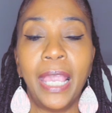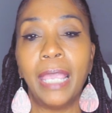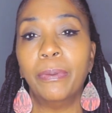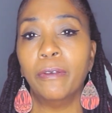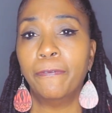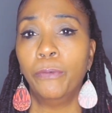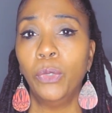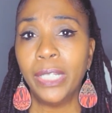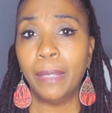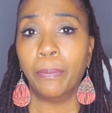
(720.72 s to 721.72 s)
able to
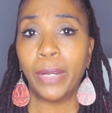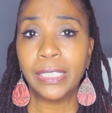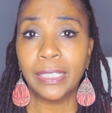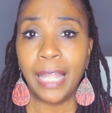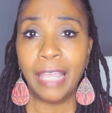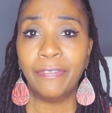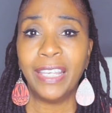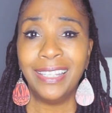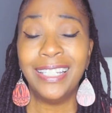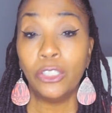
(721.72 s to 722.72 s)
fully embrace life
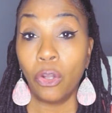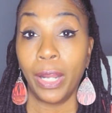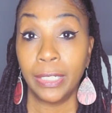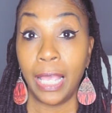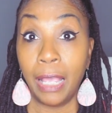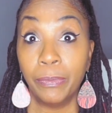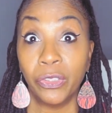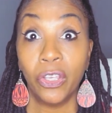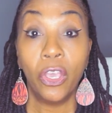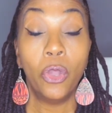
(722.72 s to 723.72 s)
in these dark
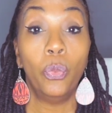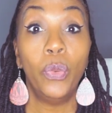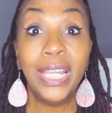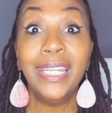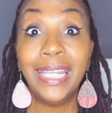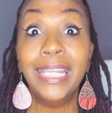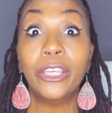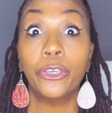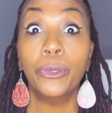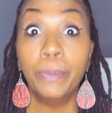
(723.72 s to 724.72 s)
times. We need
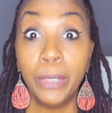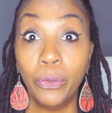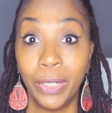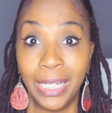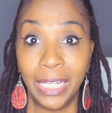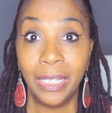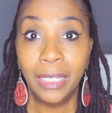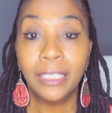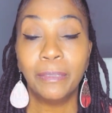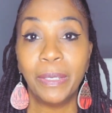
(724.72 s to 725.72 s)
community
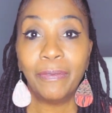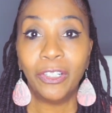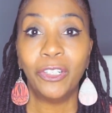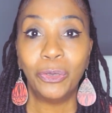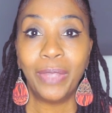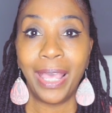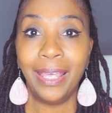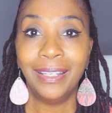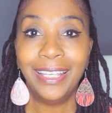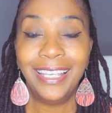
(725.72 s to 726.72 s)
to be able to do
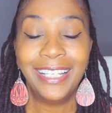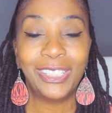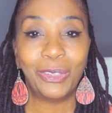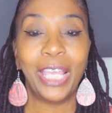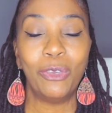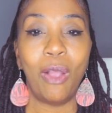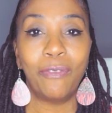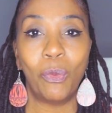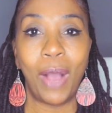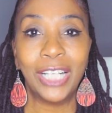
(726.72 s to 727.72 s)
that. So thank you all
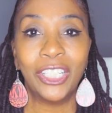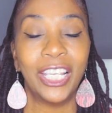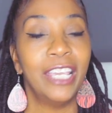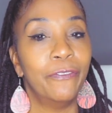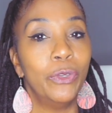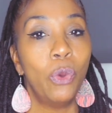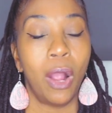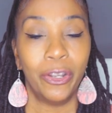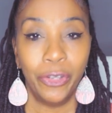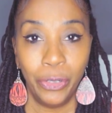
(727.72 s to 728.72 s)
for watching. If you
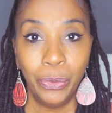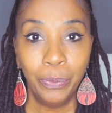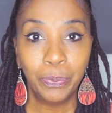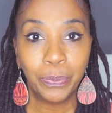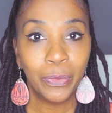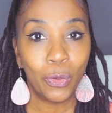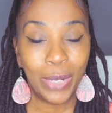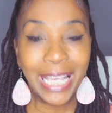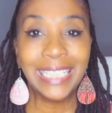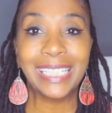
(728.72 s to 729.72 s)
are new, go
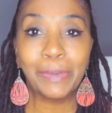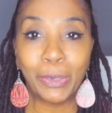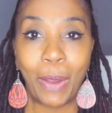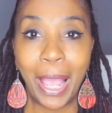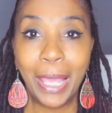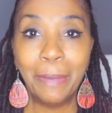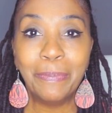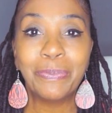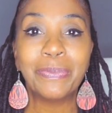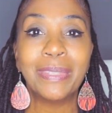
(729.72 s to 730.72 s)
ahead and subscribe.
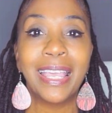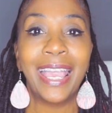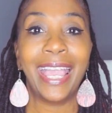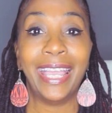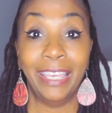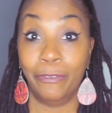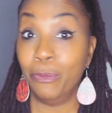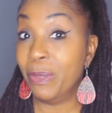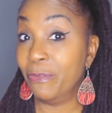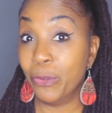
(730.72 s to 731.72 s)
If
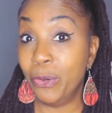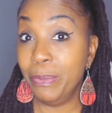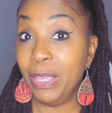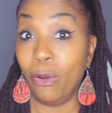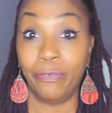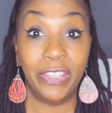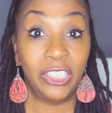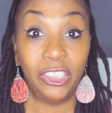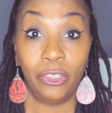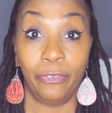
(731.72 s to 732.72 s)
you've been viewing me, or if
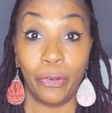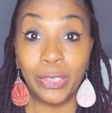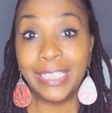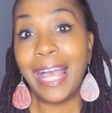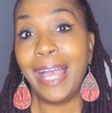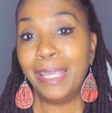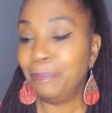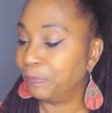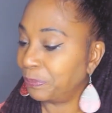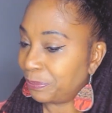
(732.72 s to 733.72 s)
this is your first
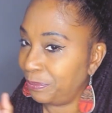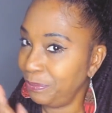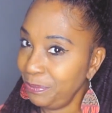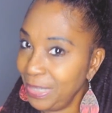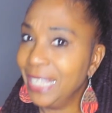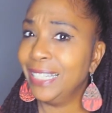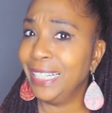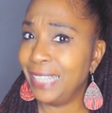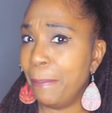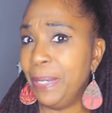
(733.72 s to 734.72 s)
time,
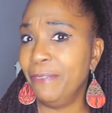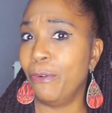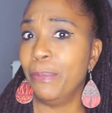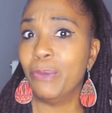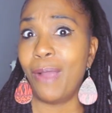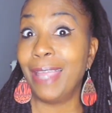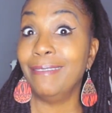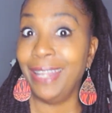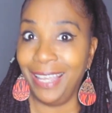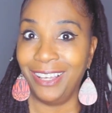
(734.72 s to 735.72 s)
click that button for me right
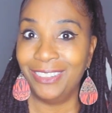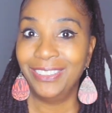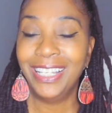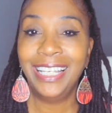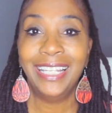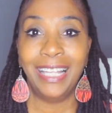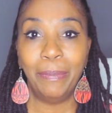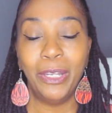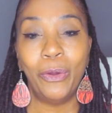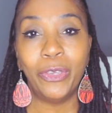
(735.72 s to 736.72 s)
now. Let
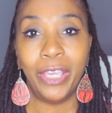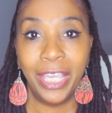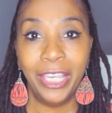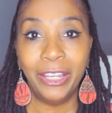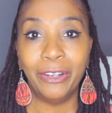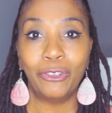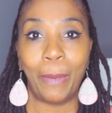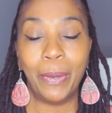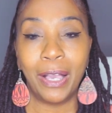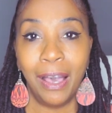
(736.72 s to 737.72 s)
me know you're here.
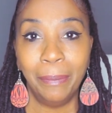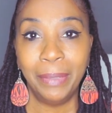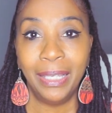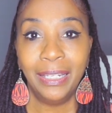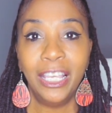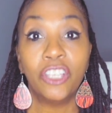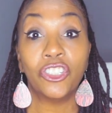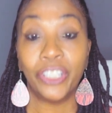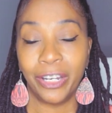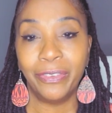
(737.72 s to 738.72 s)
Drop a comment.
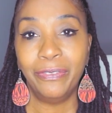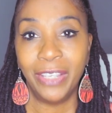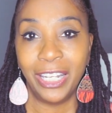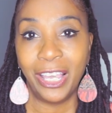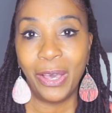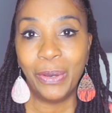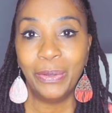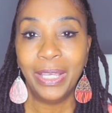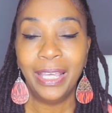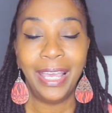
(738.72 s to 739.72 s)
Share the video.
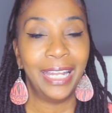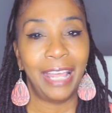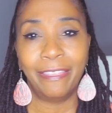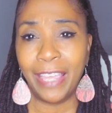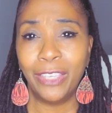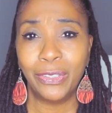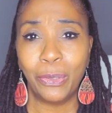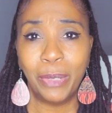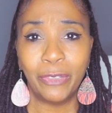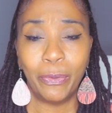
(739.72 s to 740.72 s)
And I thank you
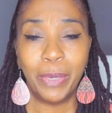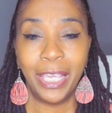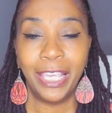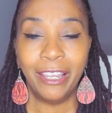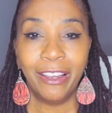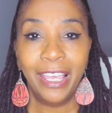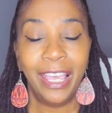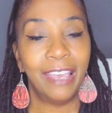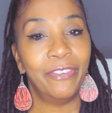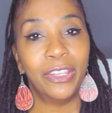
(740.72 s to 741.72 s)
so much for being here.
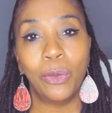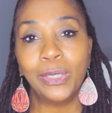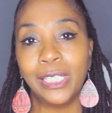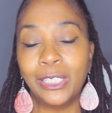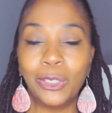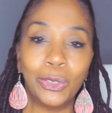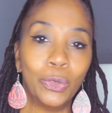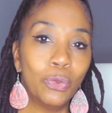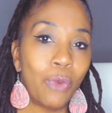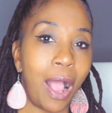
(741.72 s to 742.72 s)
And for those sisters
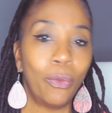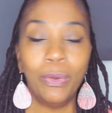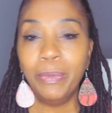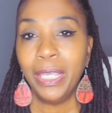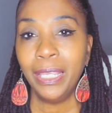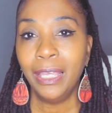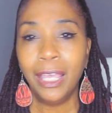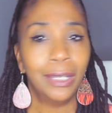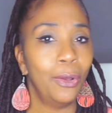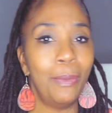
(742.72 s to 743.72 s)
who rock with me,
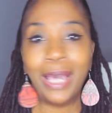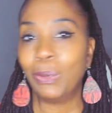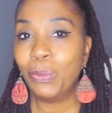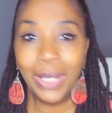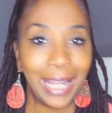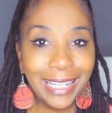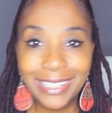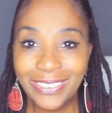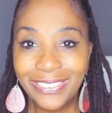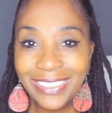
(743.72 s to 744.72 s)
no matter what I
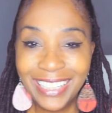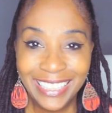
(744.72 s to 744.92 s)
do,